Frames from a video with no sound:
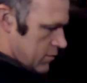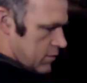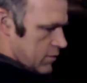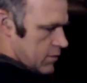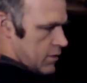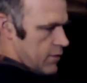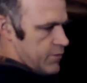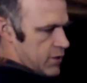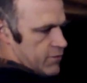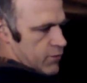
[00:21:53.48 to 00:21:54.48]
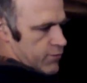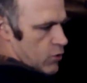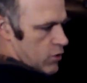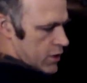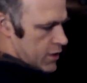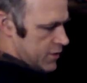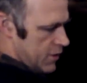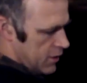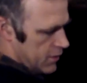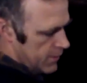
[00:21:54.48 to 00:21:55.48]
if the floor is
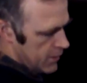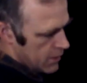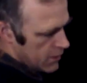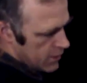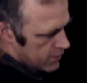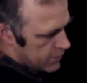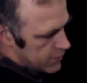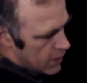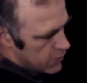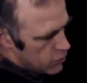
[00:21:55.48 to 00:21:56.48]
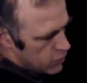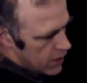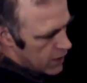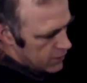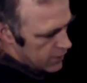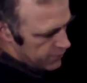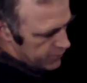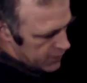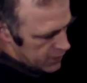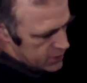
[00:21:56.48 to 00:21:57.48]
here, then you can, if
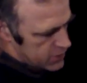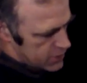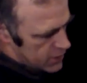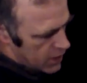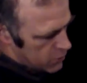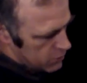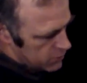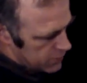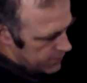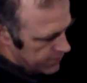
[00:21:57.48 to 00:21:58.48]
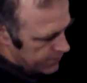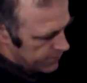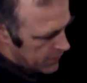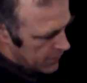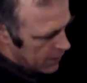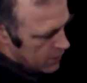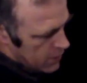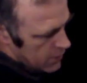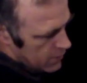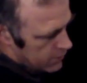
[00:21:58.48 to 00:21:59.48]
here is the south,
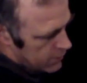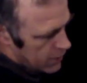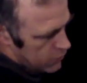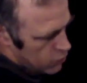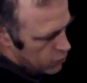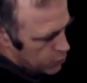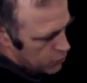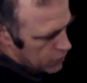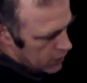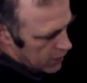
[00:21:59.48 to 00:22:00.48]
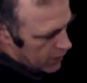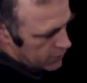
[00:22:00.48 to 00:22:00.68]
then you put at the